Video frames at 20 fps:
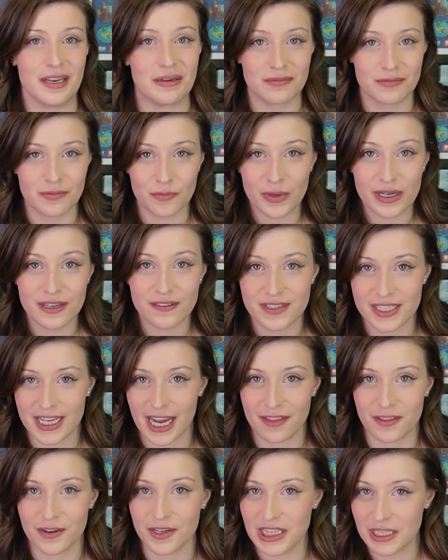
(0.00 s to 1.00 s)
and weave
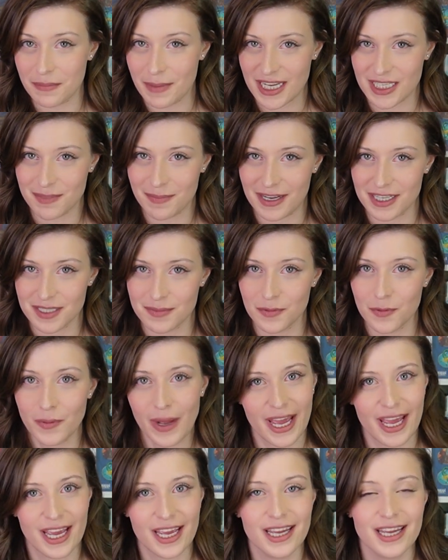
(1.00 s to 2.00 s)
together in the best possible
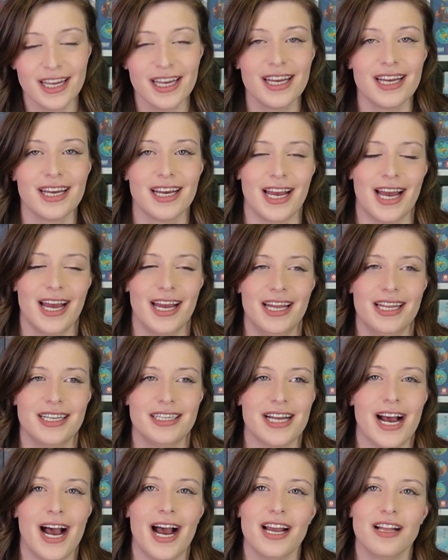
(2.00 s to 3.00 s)
way. And
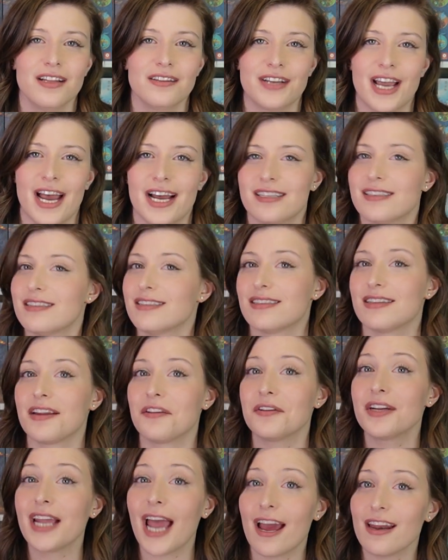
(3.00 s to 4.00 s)
Isle of Cats is
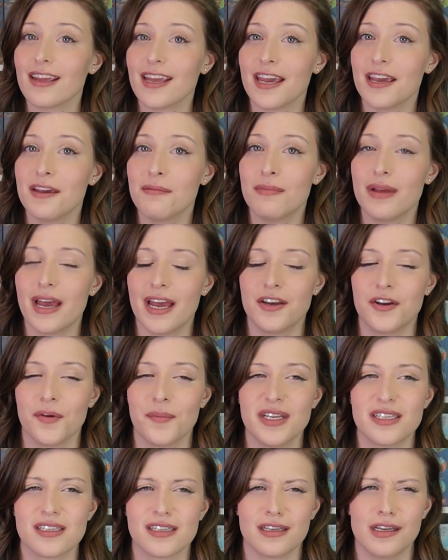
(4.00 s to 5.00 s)
another cat game, and you're
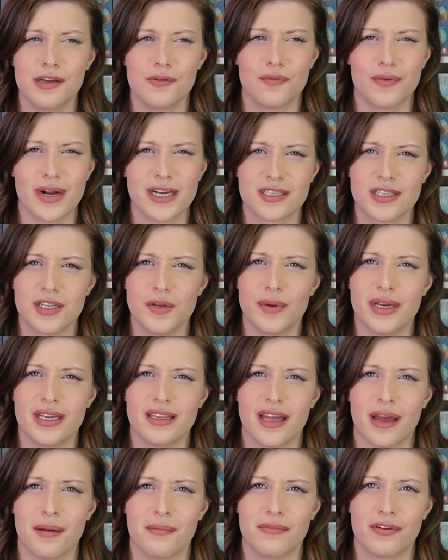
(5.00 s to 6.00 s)
basically rescuing
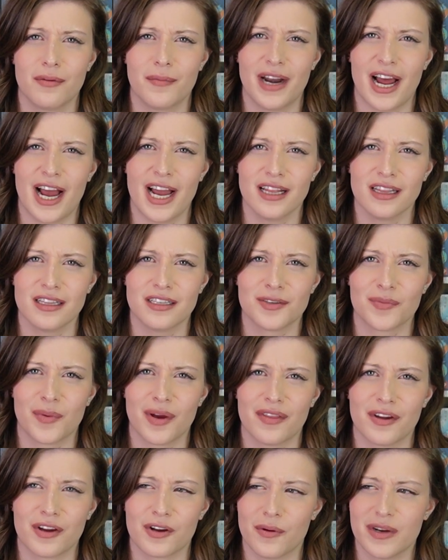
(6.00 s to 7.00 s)
them from an island where
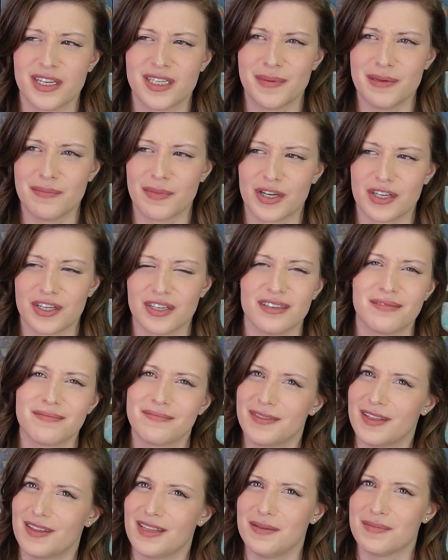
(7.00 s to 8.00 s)
they're going to be murdered.
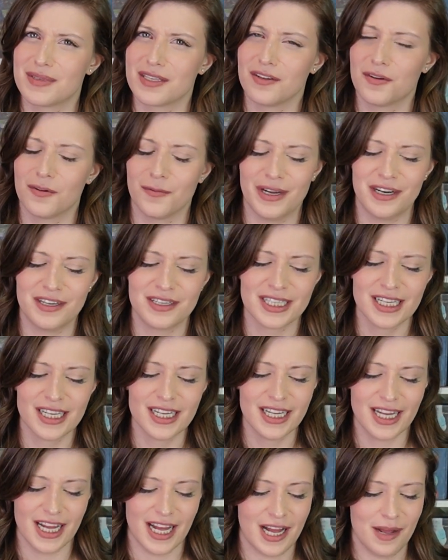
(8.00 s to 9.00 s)
The theme's a little weird,
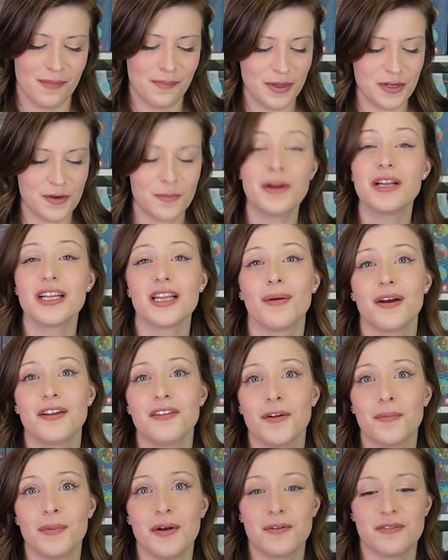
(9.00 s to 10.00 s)
but you're putting them on
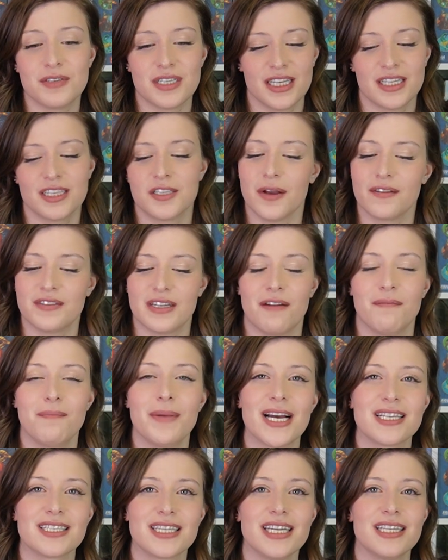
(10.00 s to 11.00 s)
their boat, and so you have to have
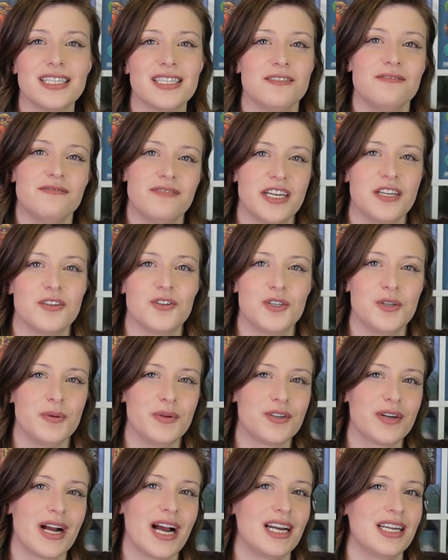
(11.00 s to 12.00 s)
baskets and fish to
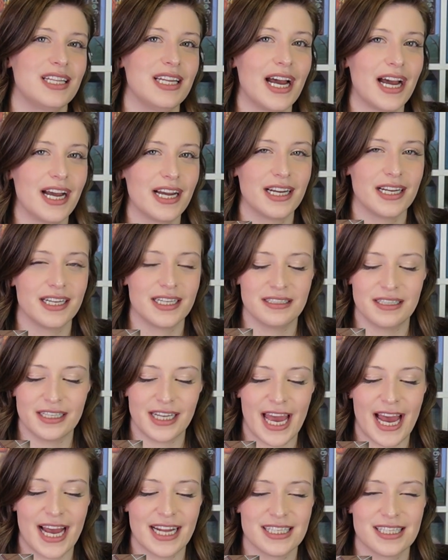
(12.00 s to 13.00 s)
attract the
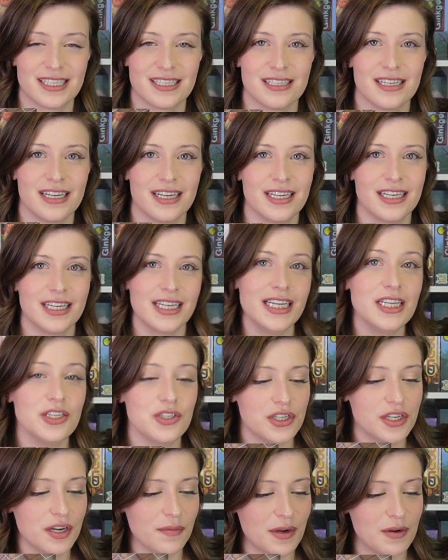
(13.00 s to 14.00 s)
cats
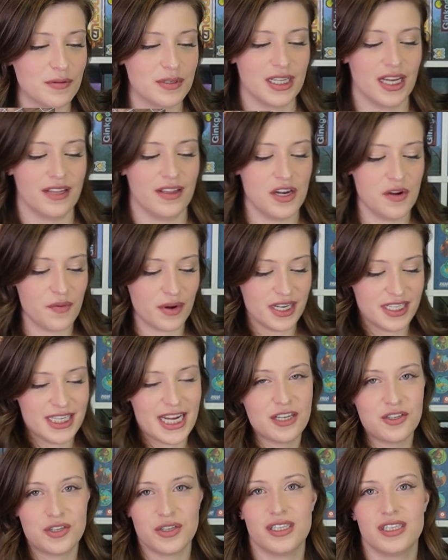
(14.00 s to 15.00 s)
into your boat, and then you want a
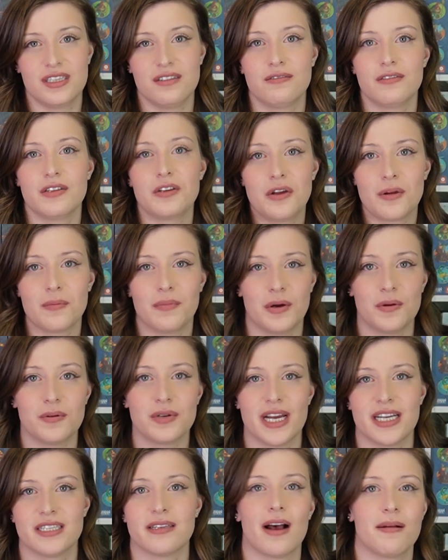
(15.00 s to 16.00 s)
Tetris to fill your boat
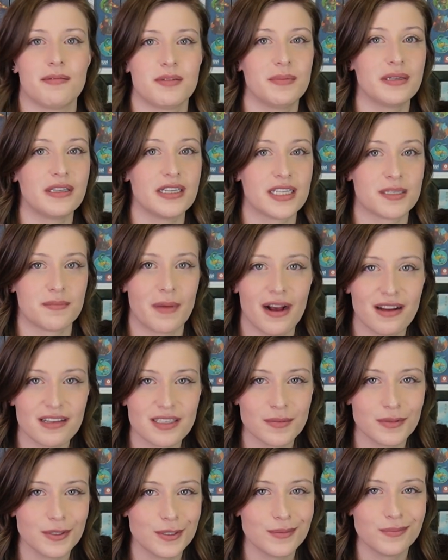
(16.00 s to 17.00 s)
as optimally as
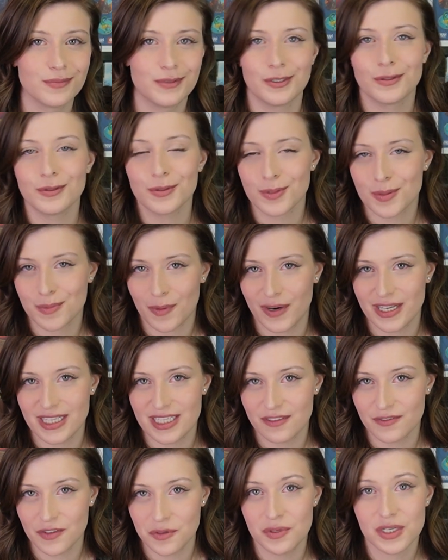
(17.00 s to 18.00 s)
possible. You'll lose points
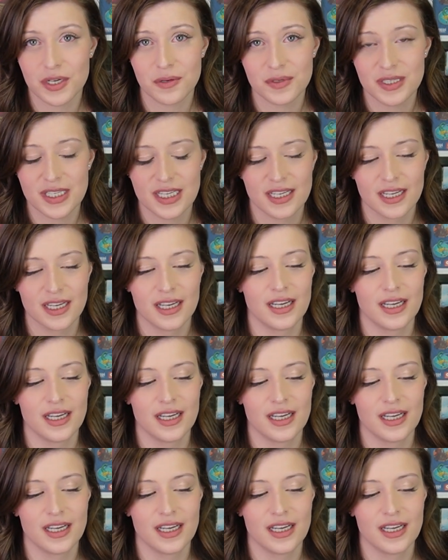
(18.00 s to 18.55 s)
if you don't.